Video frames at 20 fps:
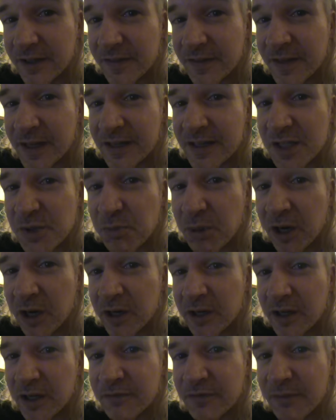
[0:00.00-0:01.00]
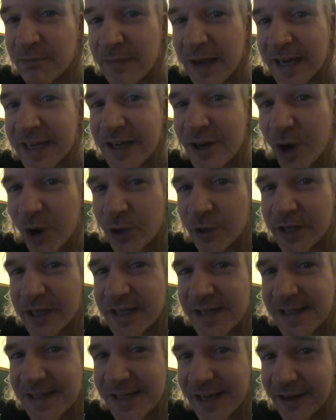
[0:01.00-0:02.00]
that is part of a minority
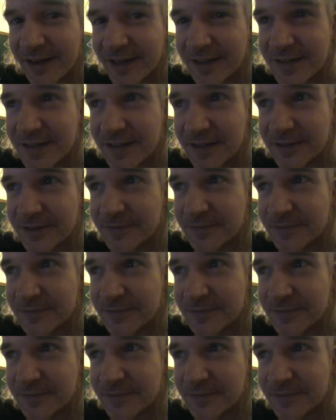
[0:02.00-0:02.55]
sect.